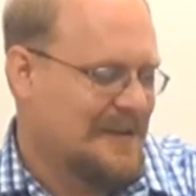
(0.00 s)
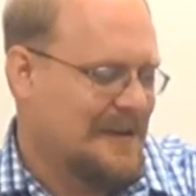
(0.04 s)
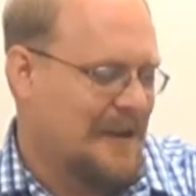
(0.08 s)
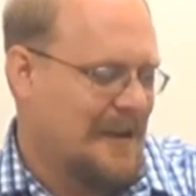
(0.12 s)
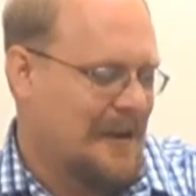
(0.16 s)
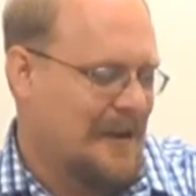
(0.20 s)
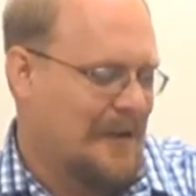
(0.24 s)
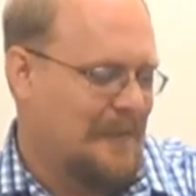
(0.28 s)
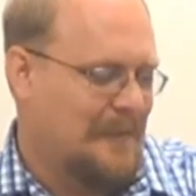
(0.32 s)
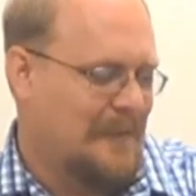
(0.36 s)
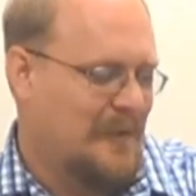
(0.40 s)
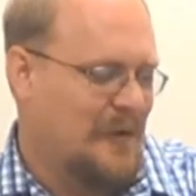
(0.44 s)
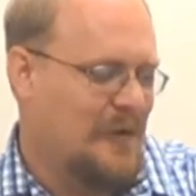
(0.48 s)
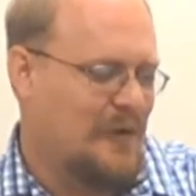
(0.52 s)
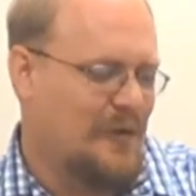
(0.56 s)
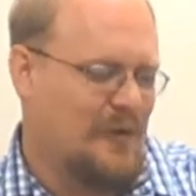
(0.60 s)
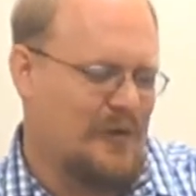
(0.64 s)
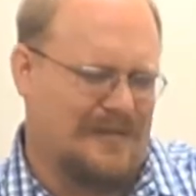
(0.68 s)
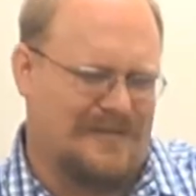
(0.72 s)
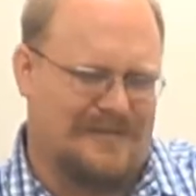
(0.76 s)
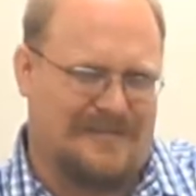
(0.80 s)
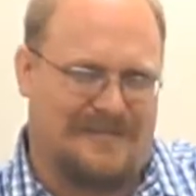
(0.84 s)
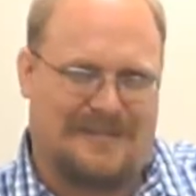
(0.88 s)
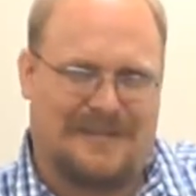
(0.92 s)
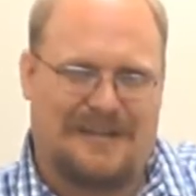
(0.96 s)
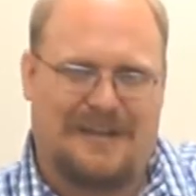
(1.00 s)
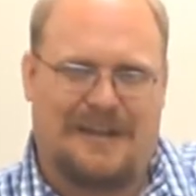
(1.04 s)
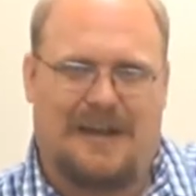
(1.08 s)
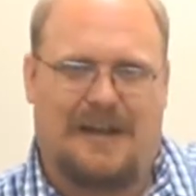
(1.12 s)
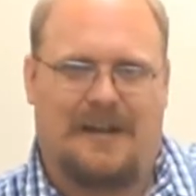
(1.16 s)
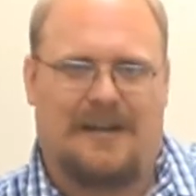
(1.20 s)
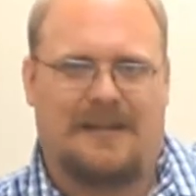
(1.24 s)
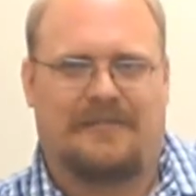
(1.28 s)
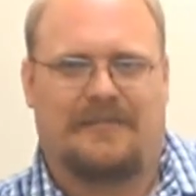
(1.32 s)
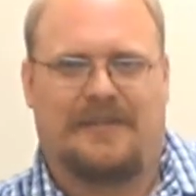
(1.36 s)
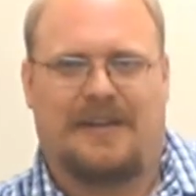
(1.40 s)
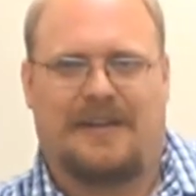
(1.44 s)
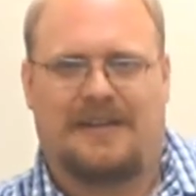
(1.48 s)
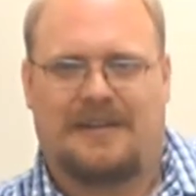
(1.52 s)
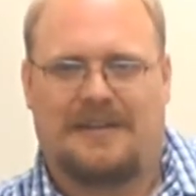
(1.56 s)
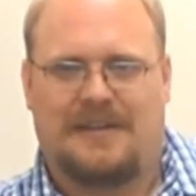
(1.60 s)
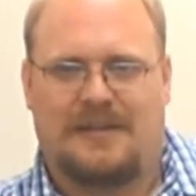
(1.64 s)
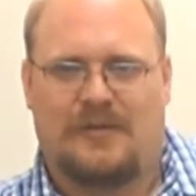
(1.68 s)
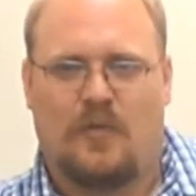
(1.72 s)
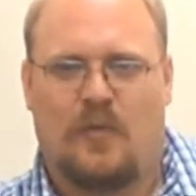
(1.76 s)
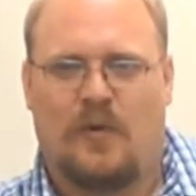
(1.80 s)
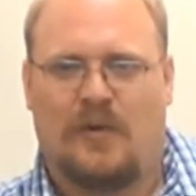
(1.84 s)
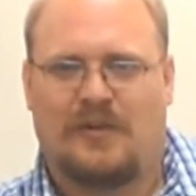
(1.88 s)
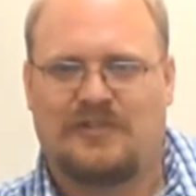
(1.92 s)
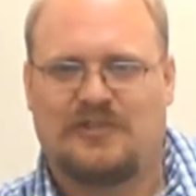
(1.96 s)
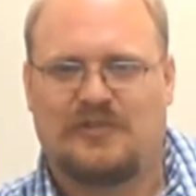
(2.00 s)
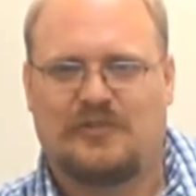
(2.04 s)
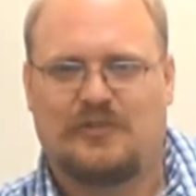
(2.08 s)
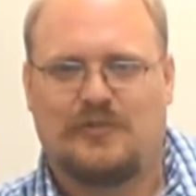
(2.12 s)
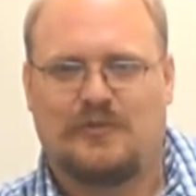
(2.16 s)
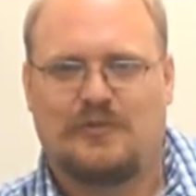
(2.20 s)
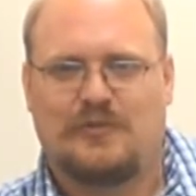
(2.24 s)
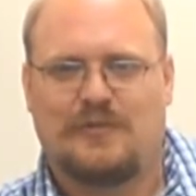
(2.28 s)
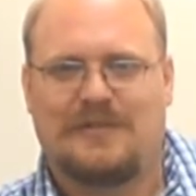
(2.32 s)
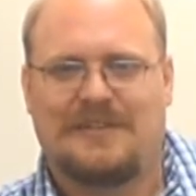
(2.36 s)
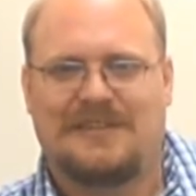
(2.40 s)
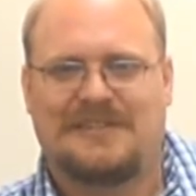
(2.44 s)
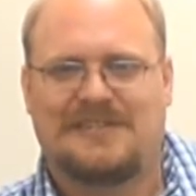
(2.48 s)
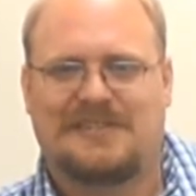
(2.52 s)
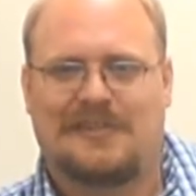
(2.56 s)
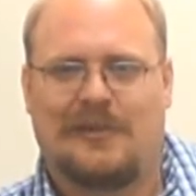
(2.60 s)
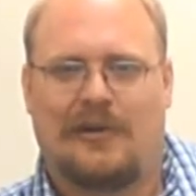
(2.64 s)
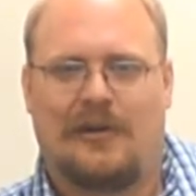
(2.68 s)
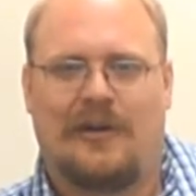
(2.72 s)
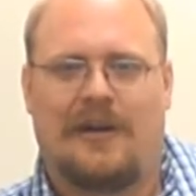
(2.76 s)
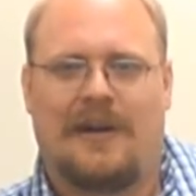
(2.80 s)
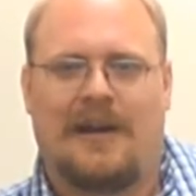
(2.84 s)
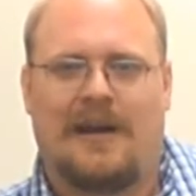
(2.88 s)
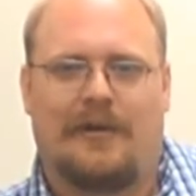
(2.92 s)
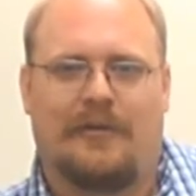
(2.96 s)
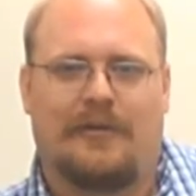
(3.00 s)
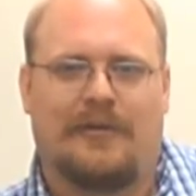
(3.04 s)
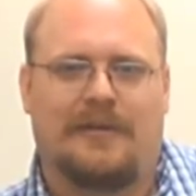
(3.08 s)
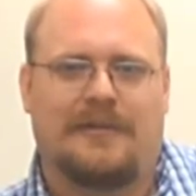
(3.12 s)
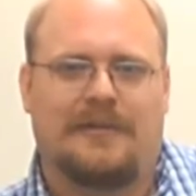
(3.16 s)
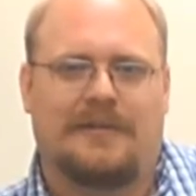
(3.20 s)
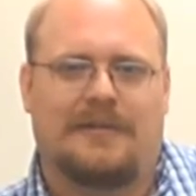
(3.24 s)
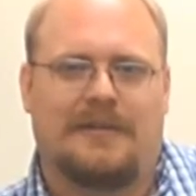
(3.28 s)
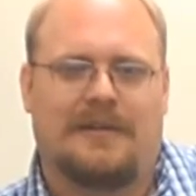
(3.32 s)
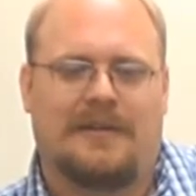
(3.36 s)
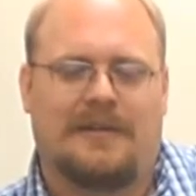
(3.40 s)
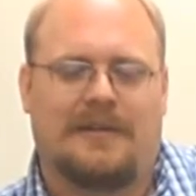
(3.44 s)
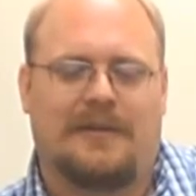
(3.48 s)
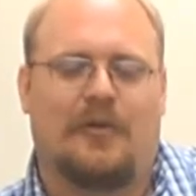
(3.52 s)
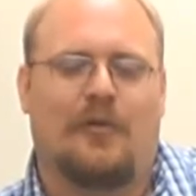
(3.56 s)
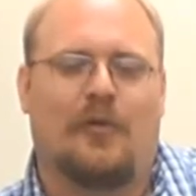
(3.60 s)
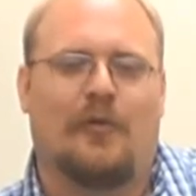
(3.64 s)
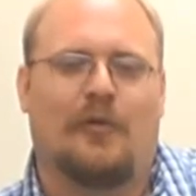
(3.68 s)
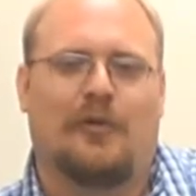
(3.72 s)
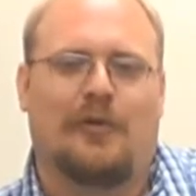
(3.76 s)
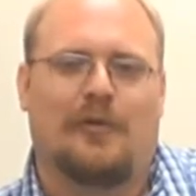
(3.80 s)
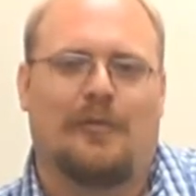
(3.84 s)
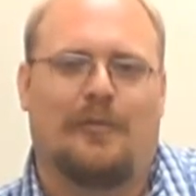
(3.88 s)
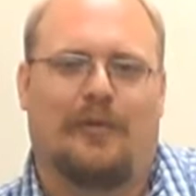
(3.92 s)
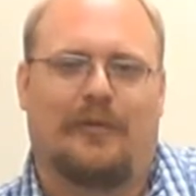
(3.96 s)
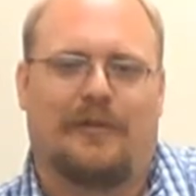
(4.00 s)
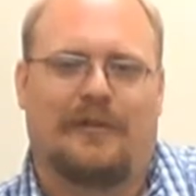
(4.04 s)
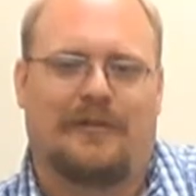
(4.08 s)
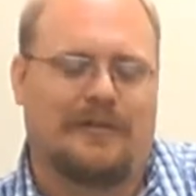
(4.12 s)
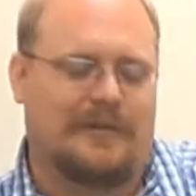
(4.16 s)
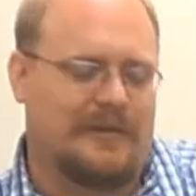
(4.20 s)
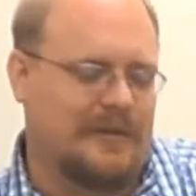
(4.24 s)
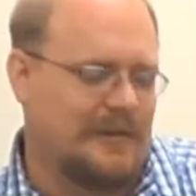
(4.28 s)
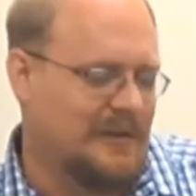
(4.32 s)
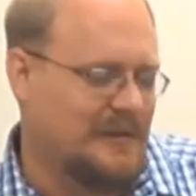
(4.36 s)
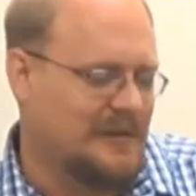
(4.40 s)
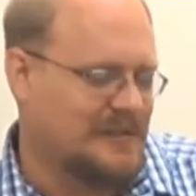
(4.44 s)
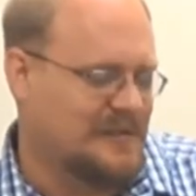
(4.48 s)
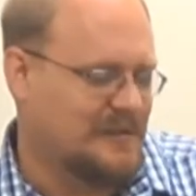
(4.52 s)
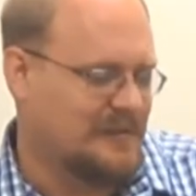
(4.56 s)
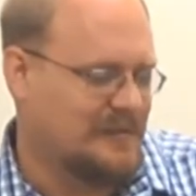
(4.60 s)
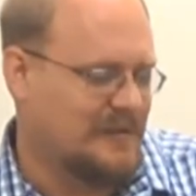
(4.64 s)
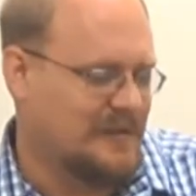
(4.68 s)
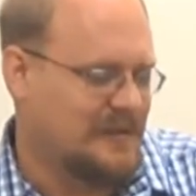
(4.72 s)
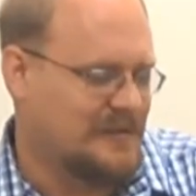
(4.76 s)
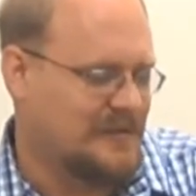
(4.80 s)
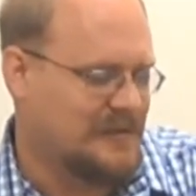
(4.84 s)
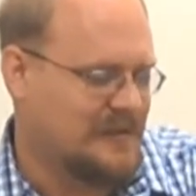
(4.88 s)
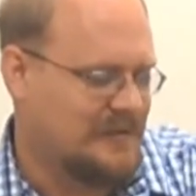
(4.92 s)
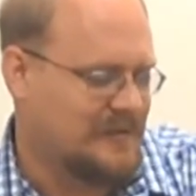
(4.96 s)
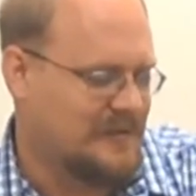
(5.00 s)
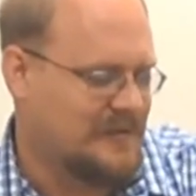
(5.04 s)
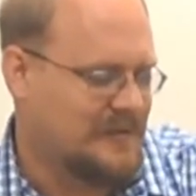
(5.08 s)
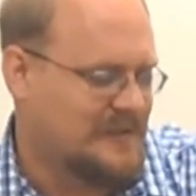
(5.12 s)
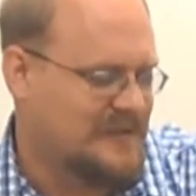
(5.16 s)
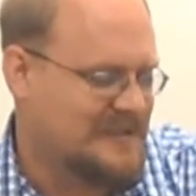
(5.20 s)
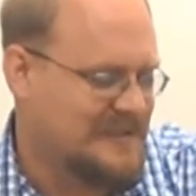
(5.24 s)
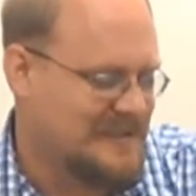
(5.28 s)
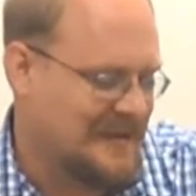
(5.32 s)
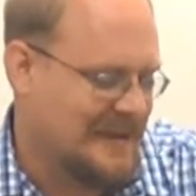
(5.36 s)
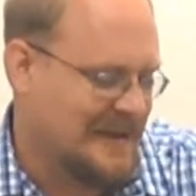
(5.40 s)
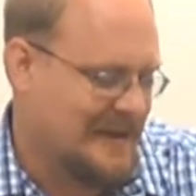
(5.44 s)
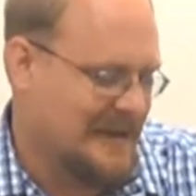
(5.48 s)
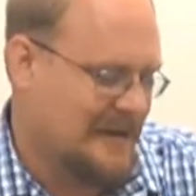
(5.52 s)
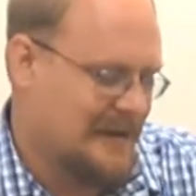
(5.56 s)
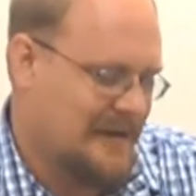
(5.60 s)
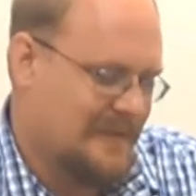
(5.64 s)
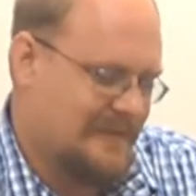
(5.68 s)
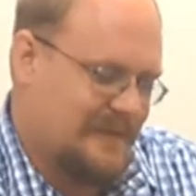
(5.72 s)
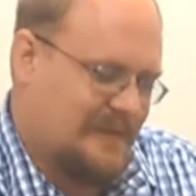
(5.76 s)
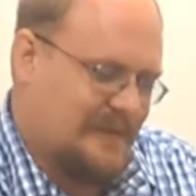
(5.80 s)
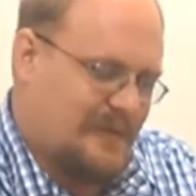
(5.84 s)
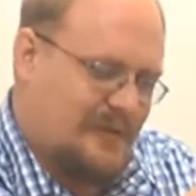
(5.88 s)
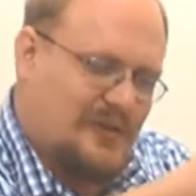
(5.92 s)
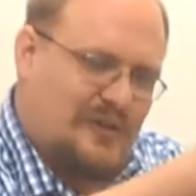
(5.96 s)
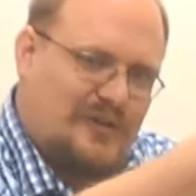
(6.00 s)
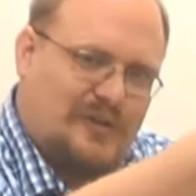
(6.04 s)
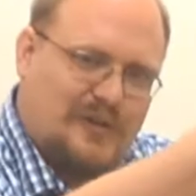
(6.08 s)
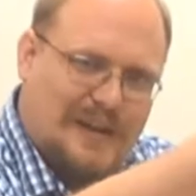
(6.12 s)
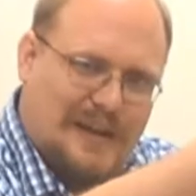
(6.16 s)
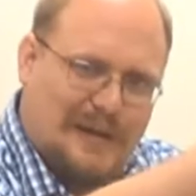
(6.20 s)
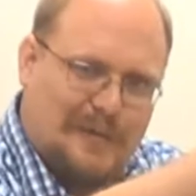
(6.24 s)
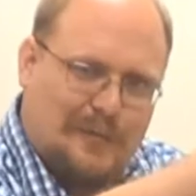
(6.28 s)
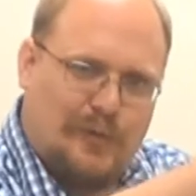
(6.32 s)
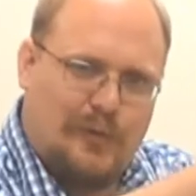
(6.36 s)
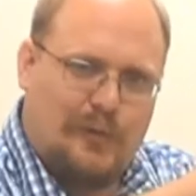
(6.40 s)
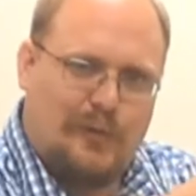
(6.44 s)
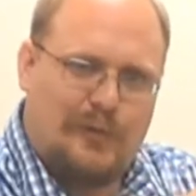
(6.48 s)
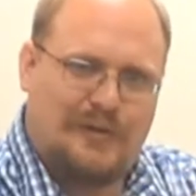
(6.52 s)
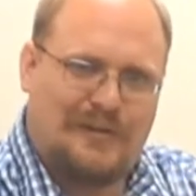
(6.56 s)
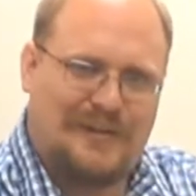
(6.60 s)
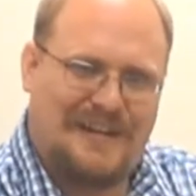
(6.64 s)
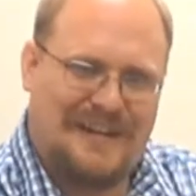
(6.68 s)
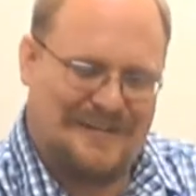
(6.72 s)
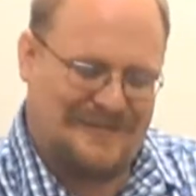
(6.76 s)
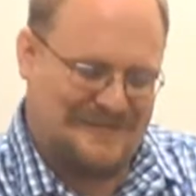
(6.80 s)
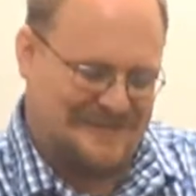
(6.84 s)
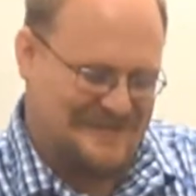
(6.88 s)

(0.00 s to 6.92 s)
I even had a kid once who saw how a horn player did it, so they took the slide off and poured it